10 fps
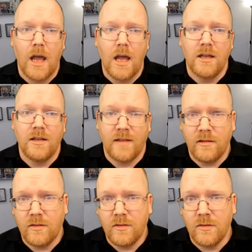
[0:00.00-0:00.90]

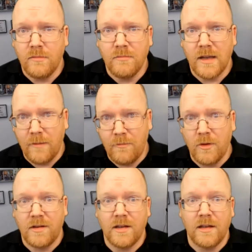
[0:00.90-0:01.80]
Thanks to
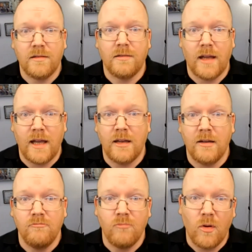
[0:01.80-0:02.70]
hypnosis and
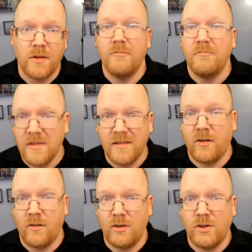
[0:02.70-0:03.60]
other
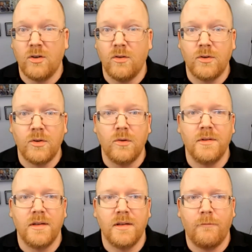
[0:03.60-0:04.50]
psychological
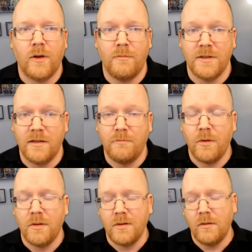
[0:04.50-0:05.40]
tools I've got at my
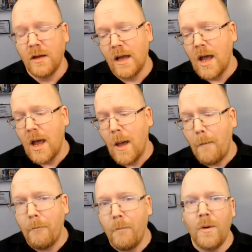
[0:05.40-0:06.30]
disposal,
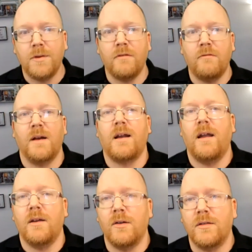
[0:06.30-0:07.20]
most of my
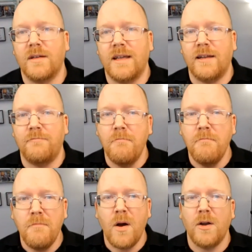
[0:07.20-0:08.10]
clients get
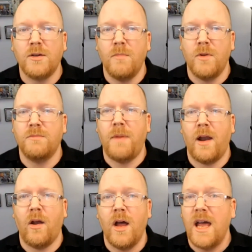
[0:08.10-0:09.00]
much, much
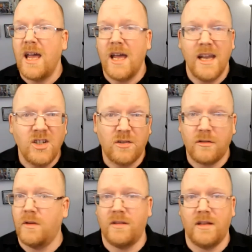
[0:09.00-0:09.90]
better in just a
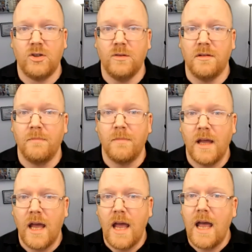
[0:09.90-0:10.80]
few sessions.
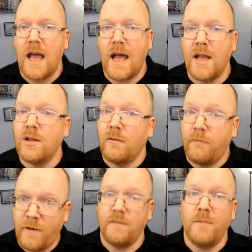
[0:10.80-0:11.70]
And the
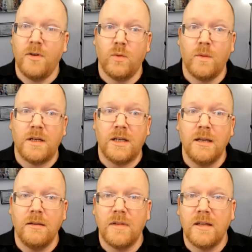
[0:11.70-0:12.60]
vast
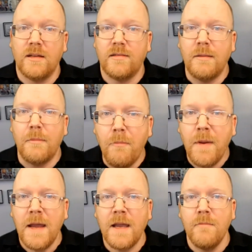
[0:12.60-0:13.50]
majority see
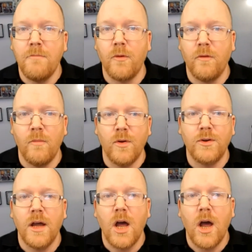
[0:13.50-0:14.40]
big improvement
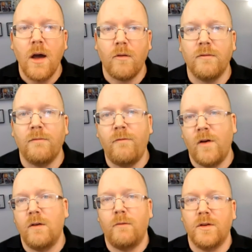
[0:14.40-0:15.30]
from the
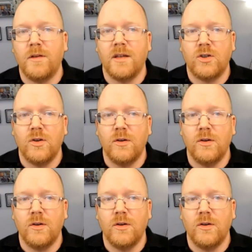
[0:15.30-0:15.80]
very first session.